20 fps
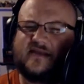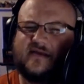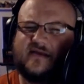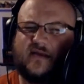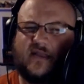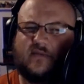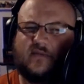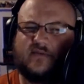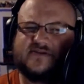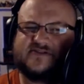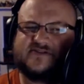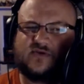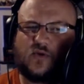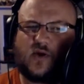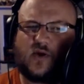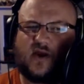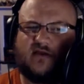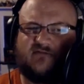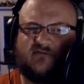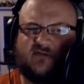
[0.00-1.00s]
It was
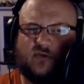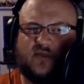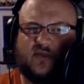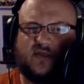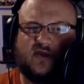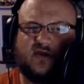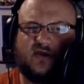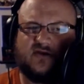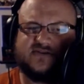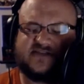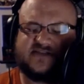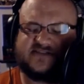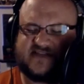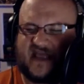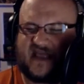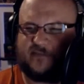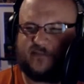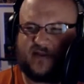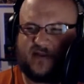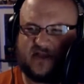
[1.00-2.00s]
quite a few years because
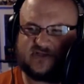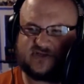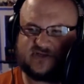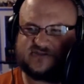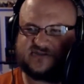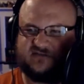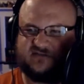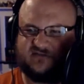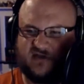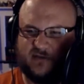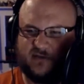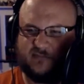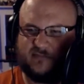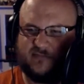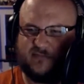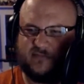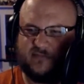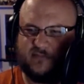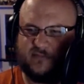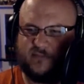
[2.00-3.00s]
they had pictures of
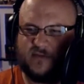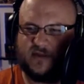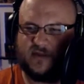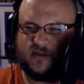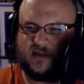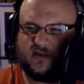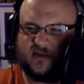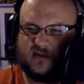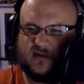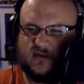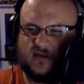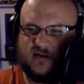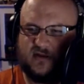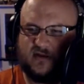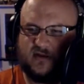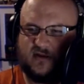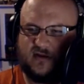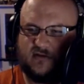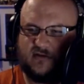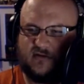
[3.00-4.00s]
him
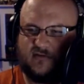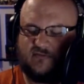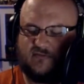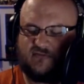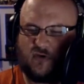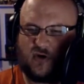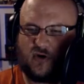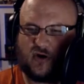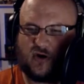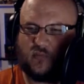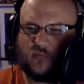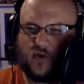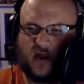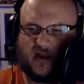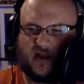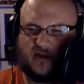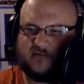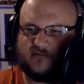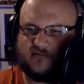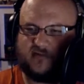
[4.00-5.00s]
for
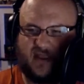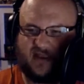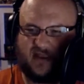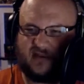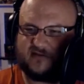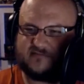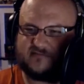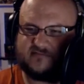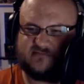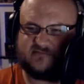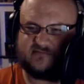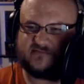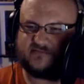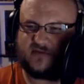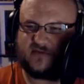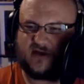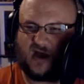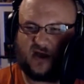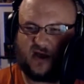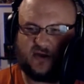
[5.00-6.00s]
what, like
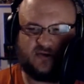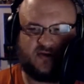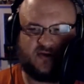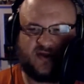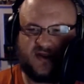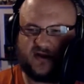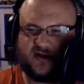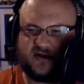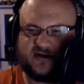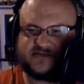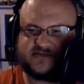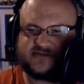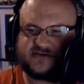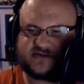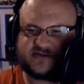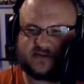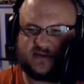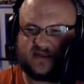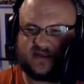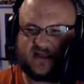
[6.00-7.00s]
100 years or
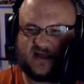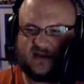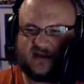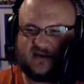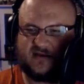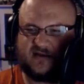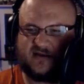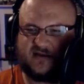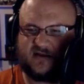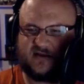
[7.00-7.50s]
something like that.